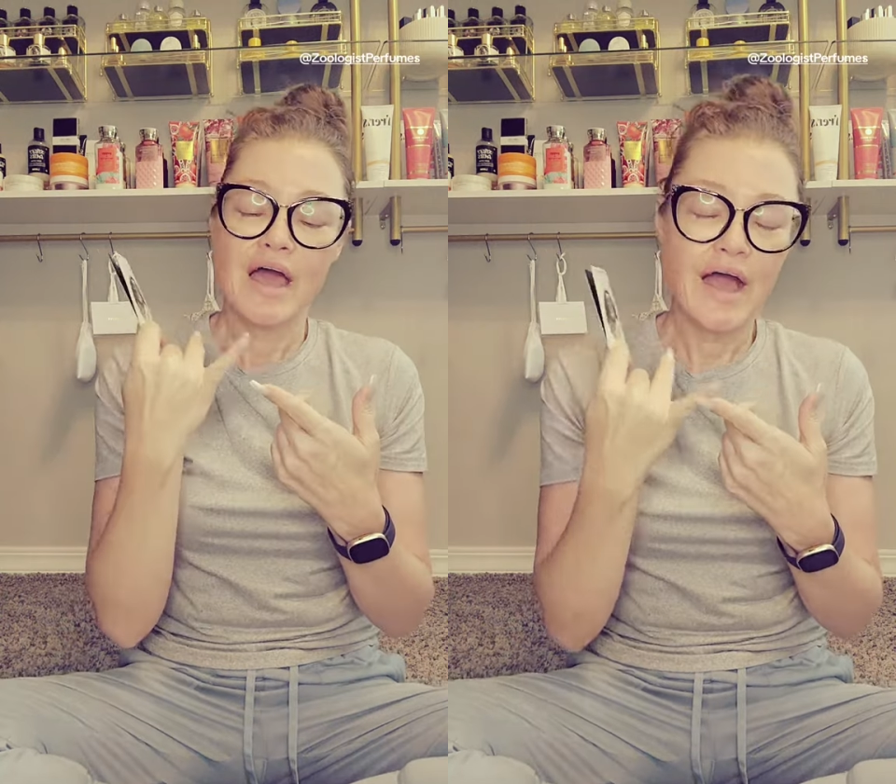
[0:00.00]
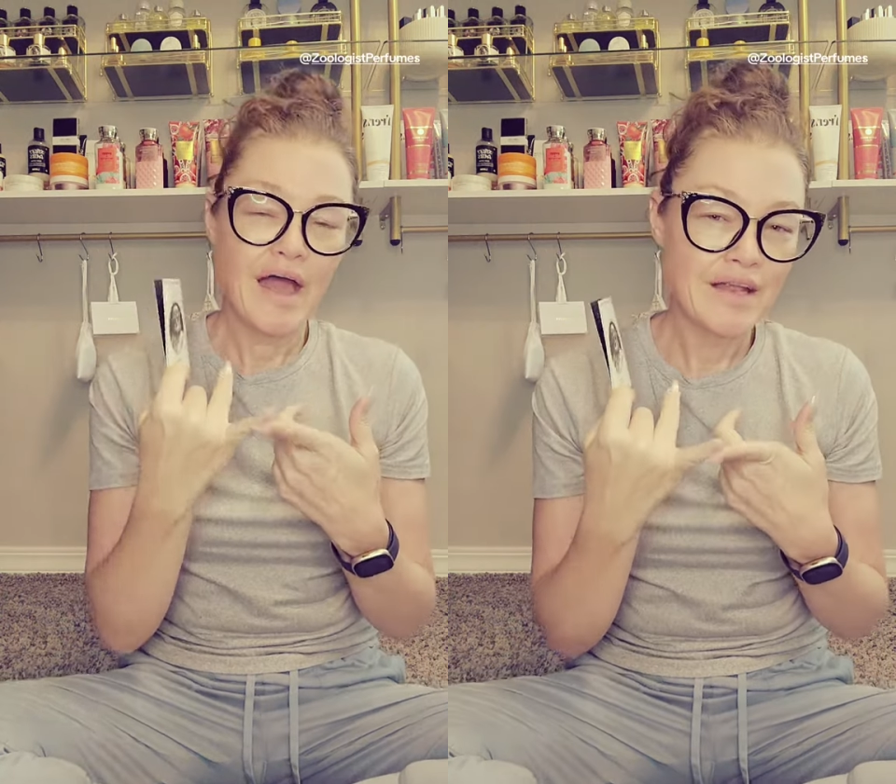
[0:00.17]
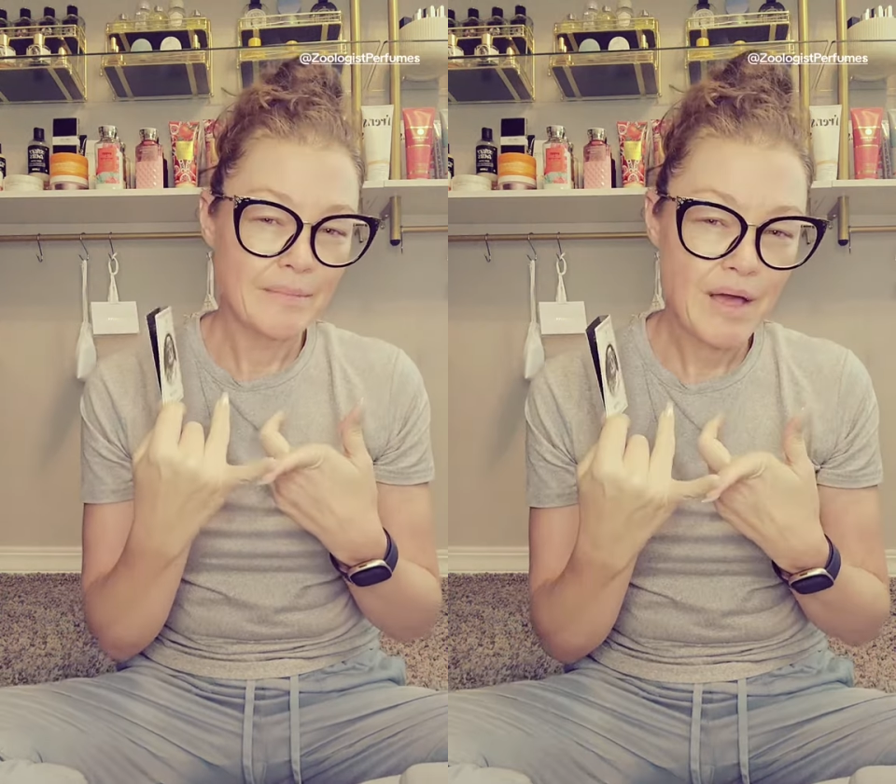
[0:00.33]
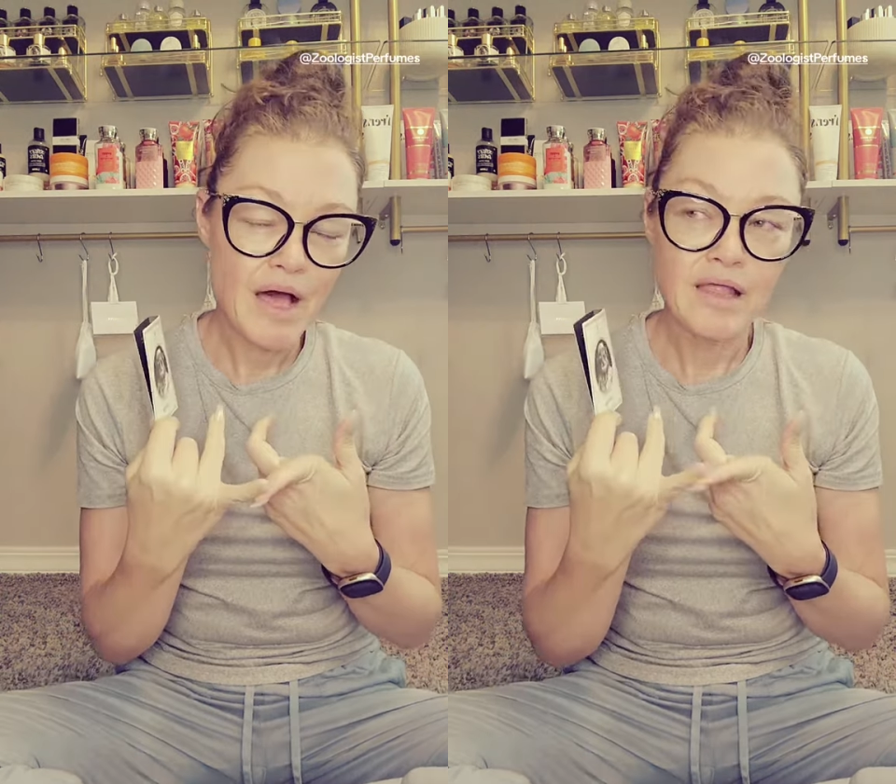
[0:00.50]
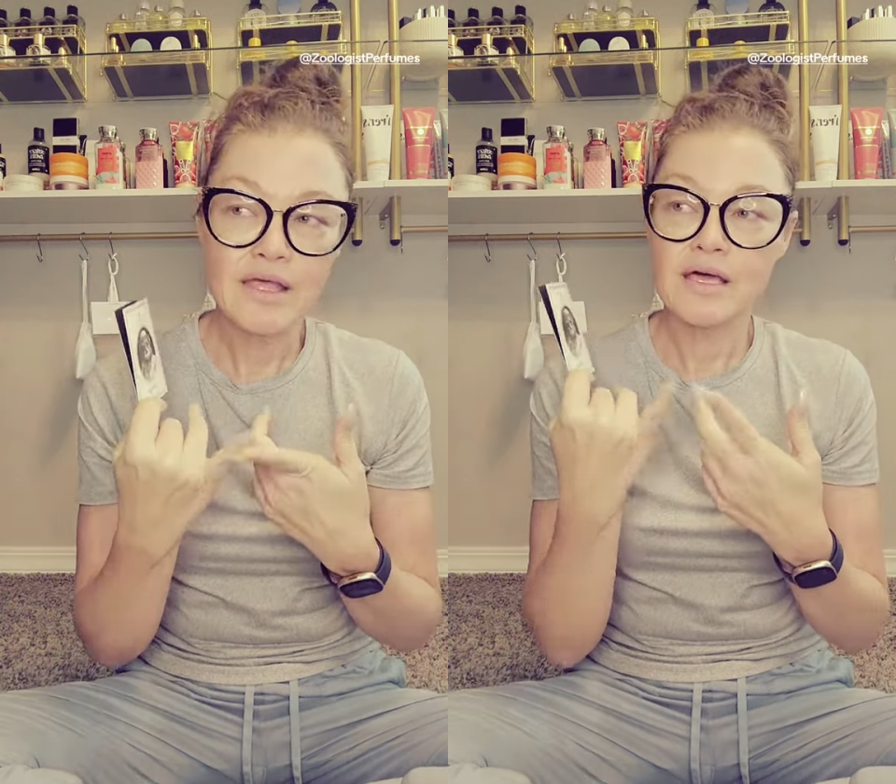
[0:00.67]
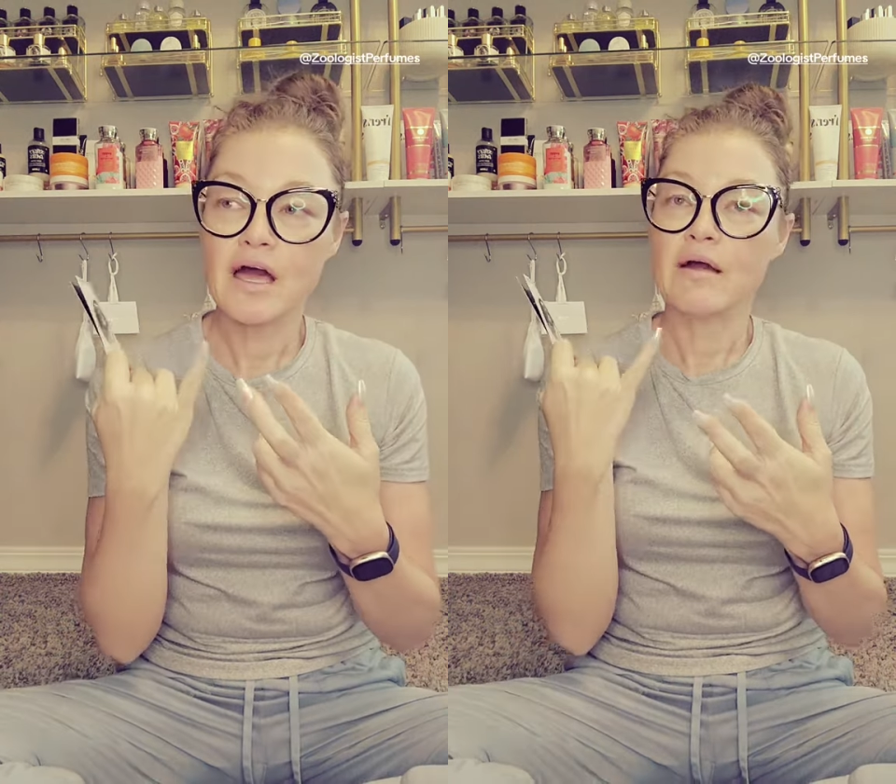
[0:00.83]

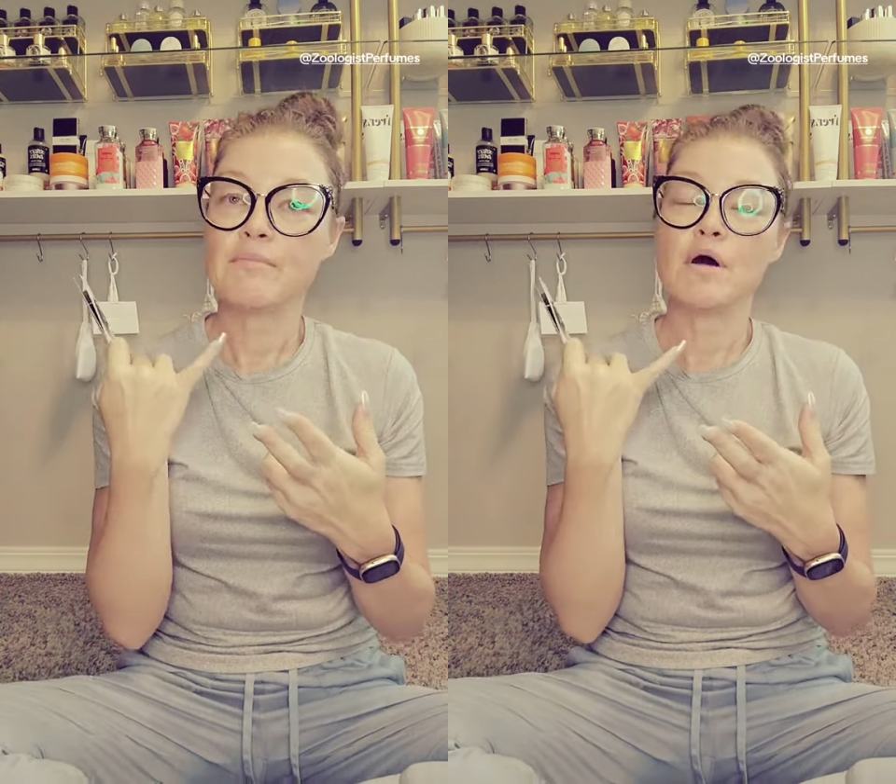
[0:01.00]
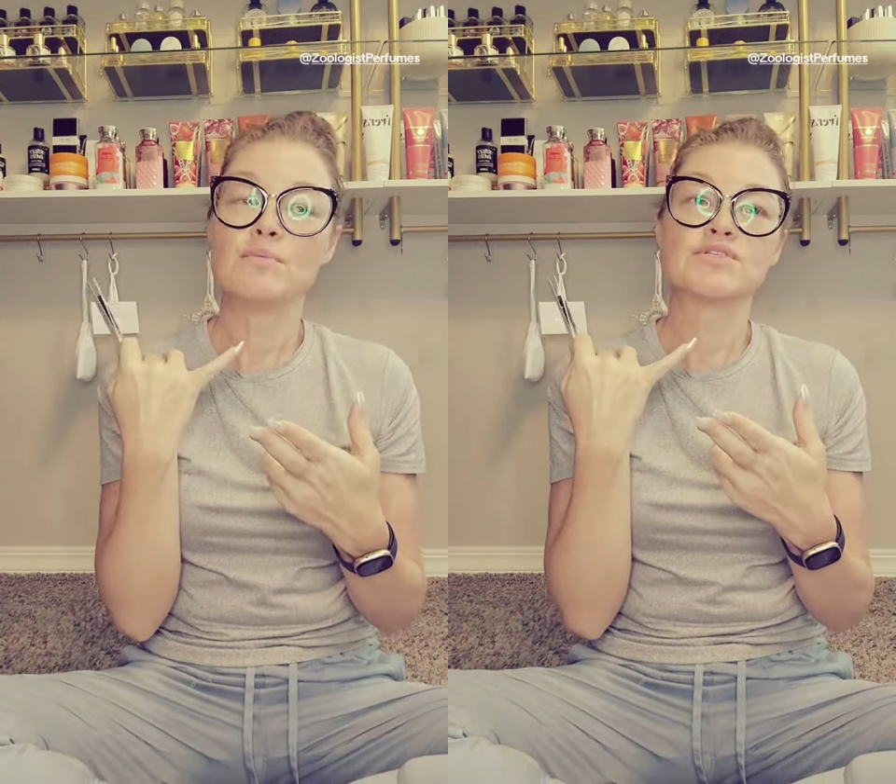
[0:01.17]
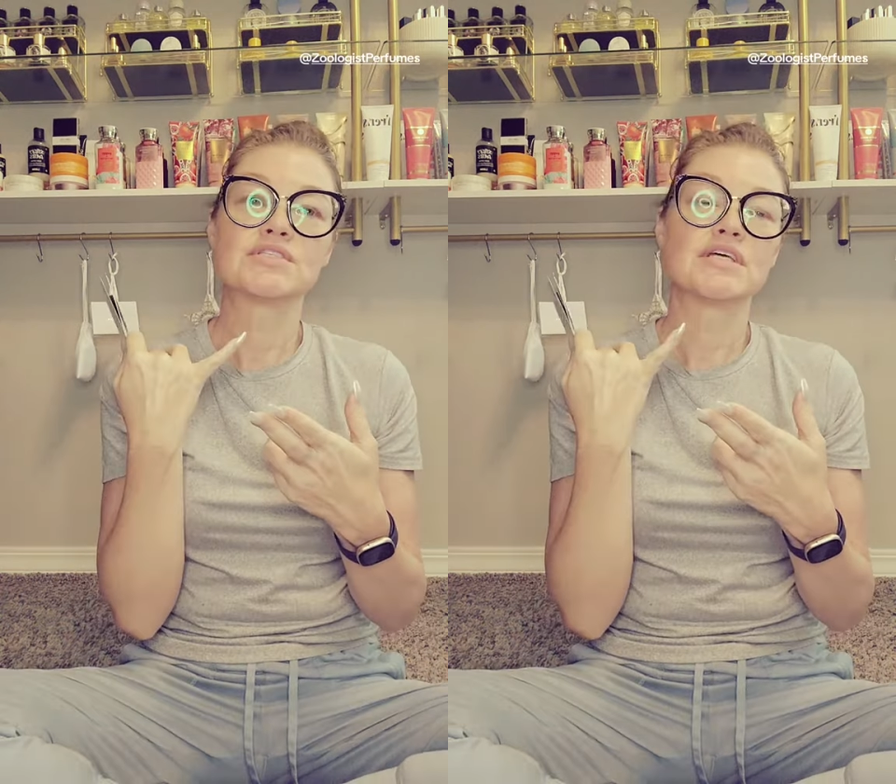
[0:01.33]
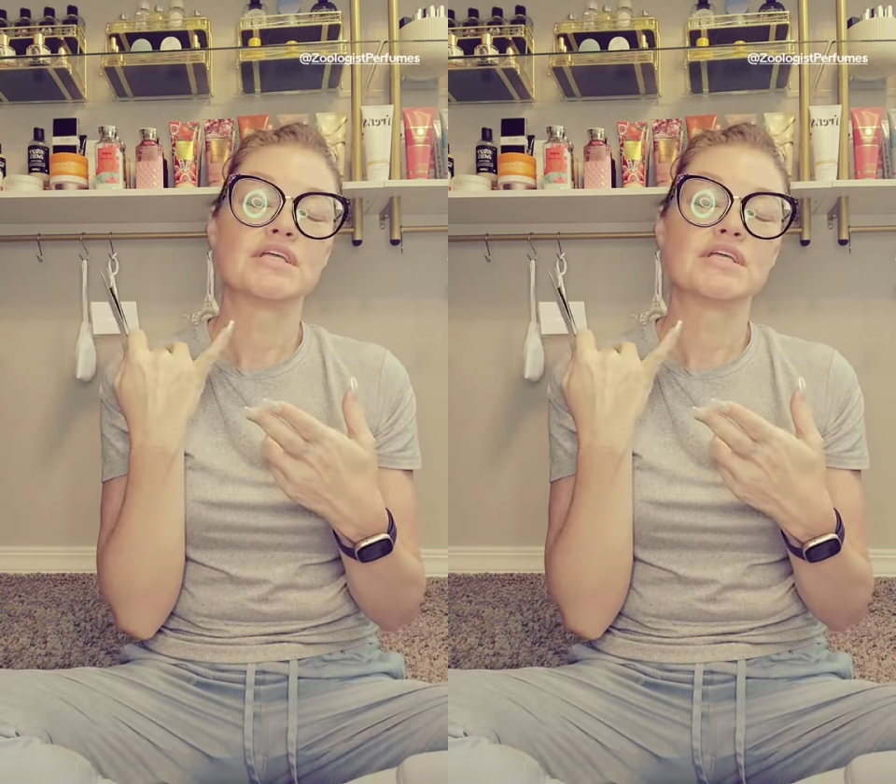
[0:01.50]
animalic, I'm almost